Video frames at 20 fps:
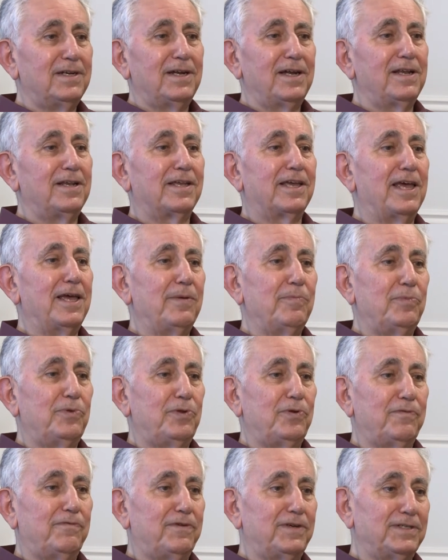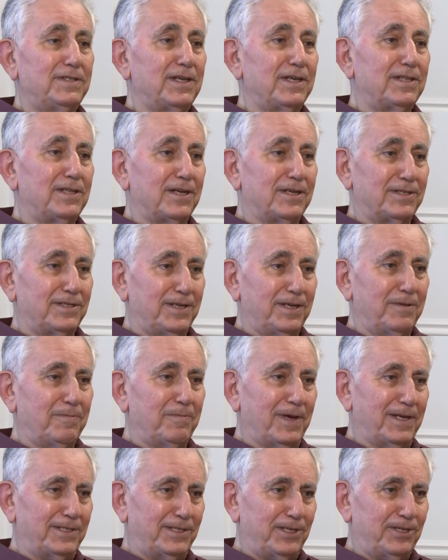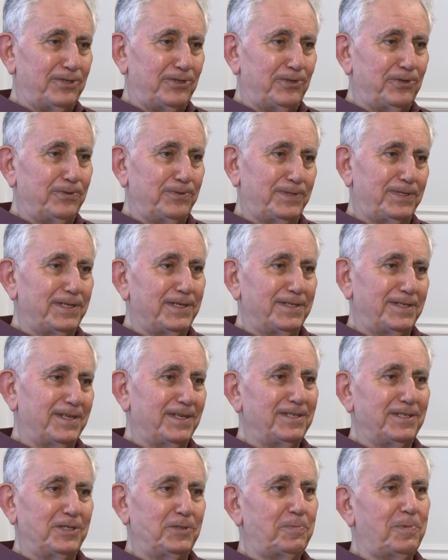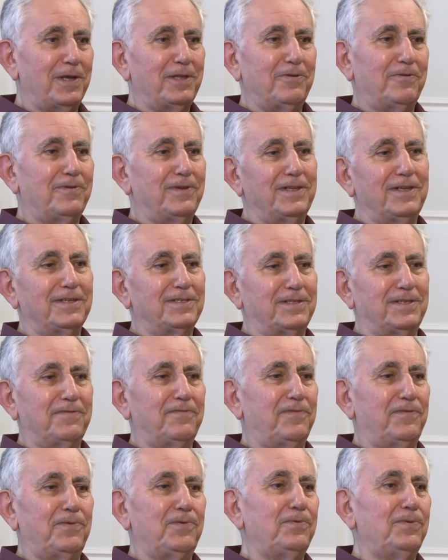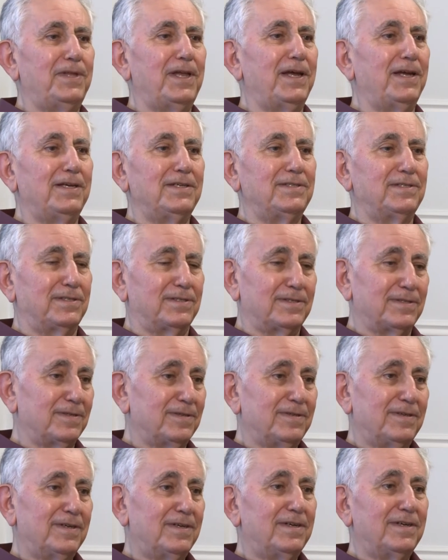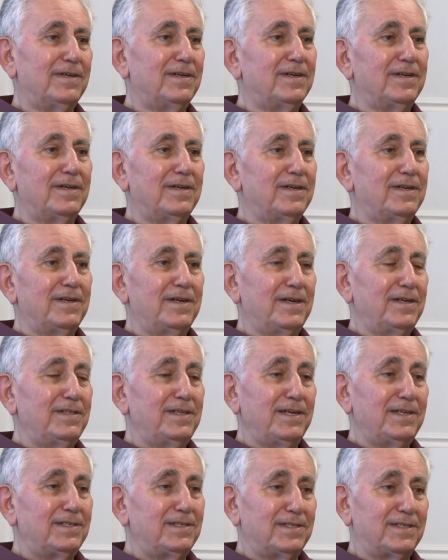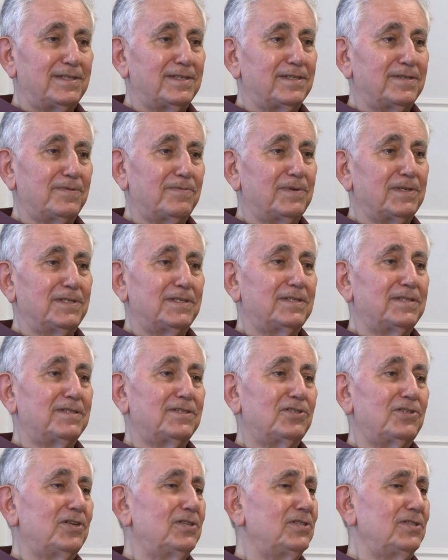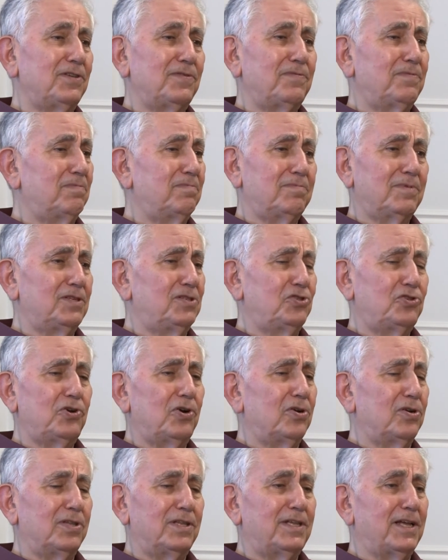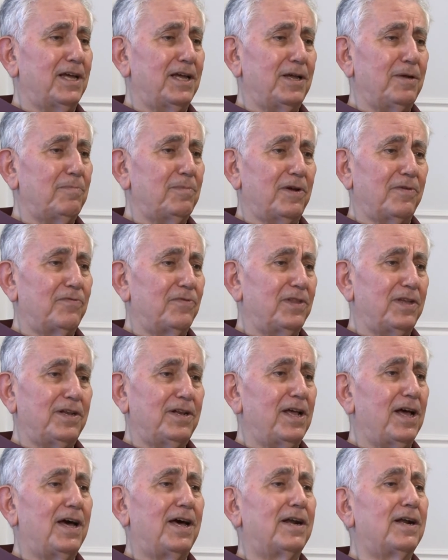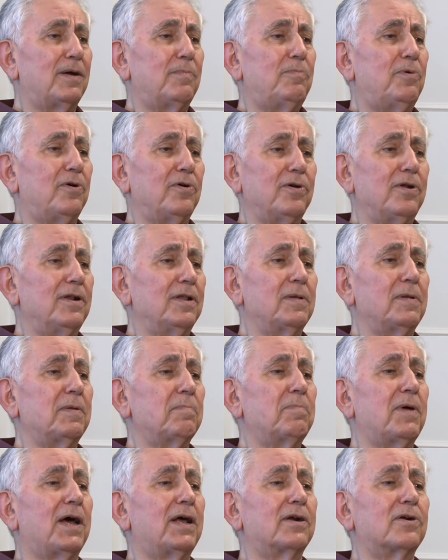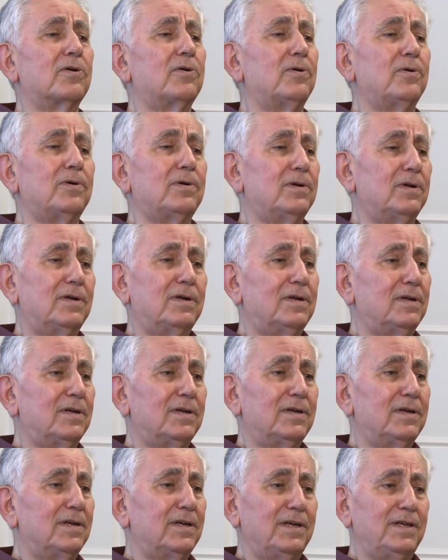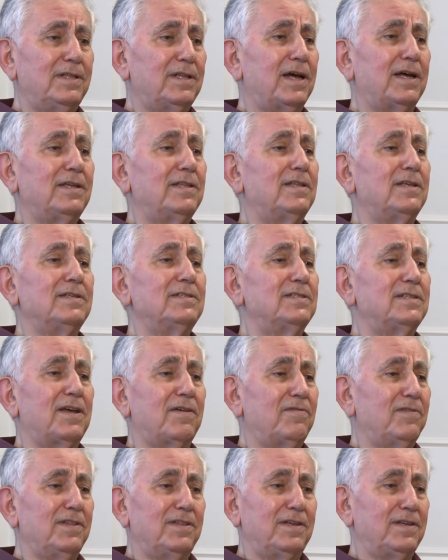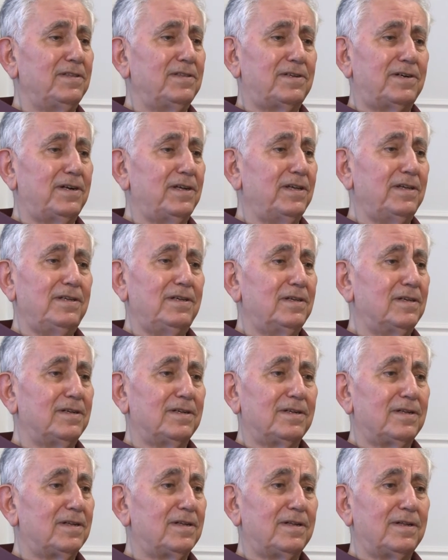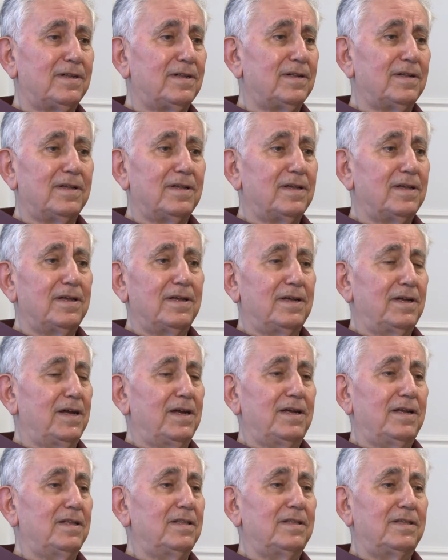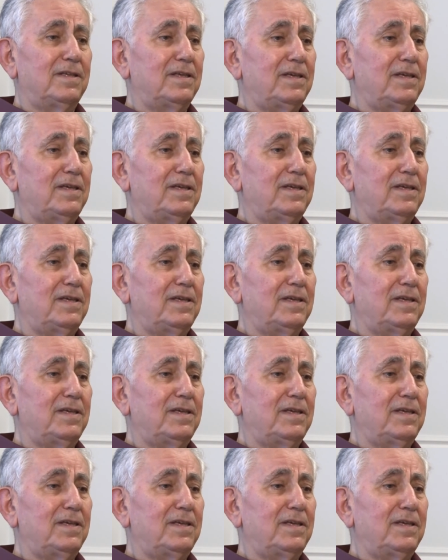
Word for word: and came to visit us in Massachusetts and spent with us a few days. And this was just a short time after the Arab oil embargo in nineteen seventy-three. And